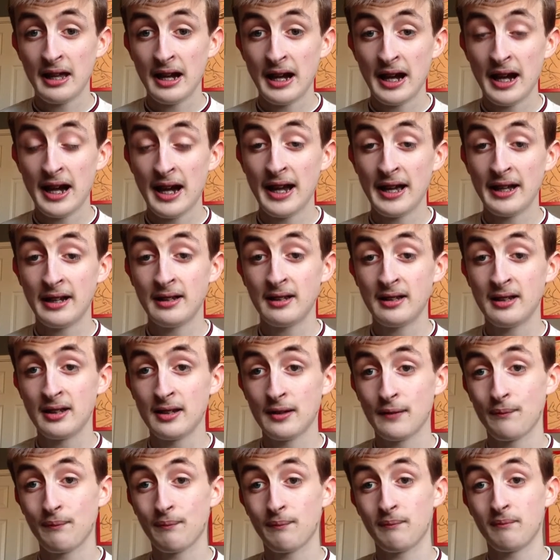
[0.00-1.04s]

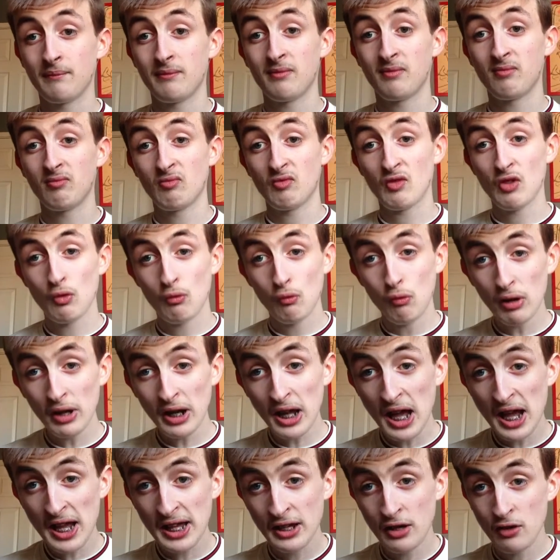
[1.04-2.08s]
that
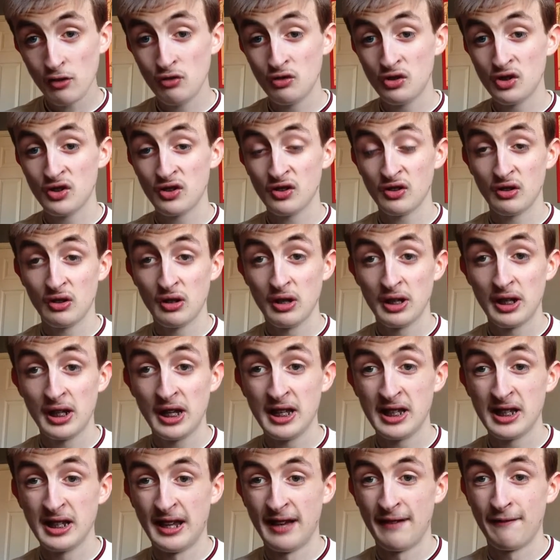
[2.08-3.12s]
what I use
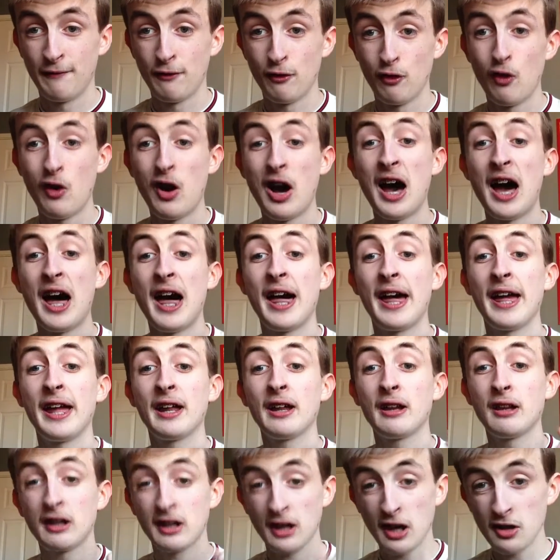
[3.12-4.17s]
the internet for,
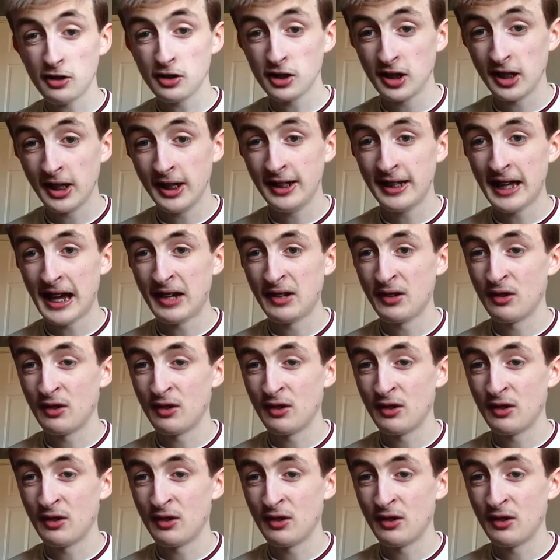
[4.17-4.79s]
I constantly